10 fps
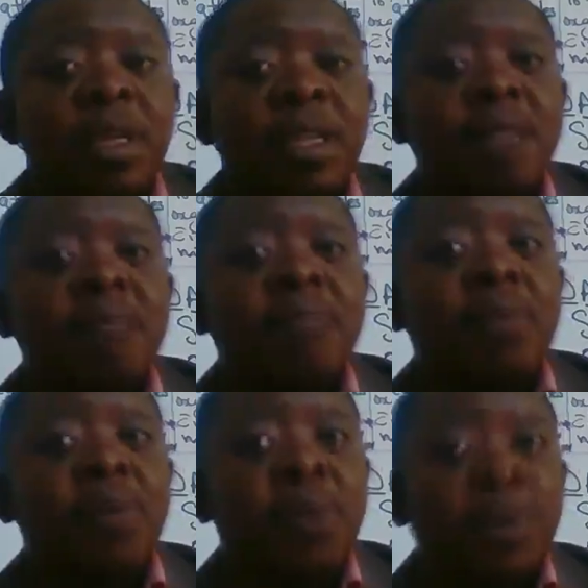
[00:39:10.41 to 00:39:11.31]

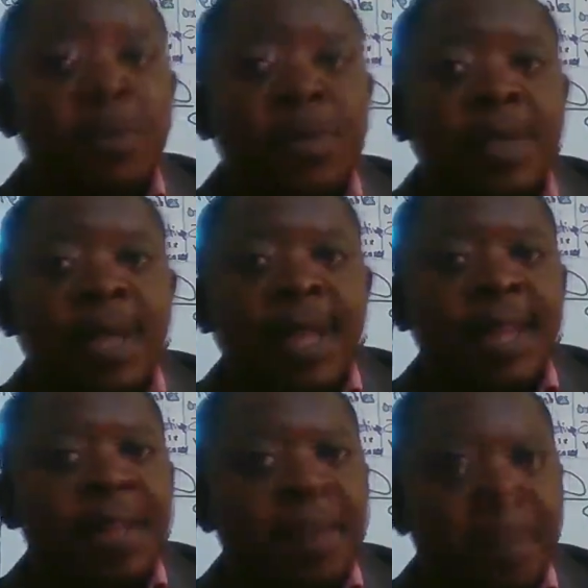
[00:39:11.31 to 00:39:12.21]
improve at
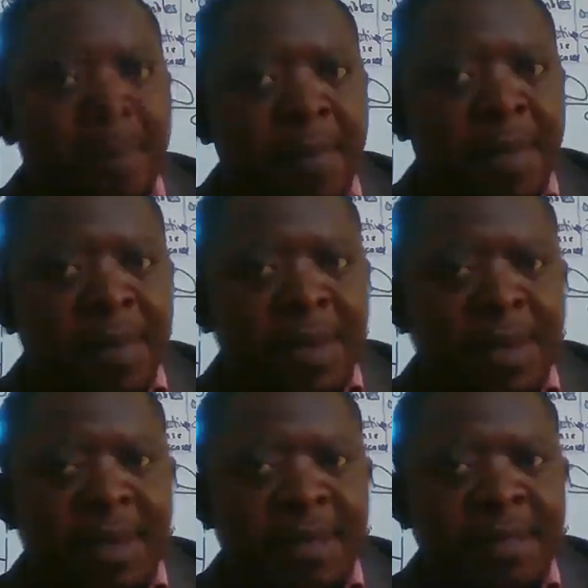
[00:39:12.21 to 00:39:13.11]
the problem that we
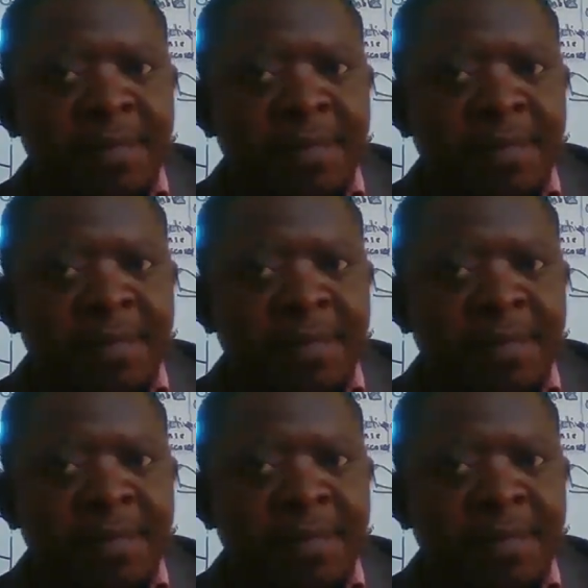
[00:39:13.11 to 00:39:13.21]
have.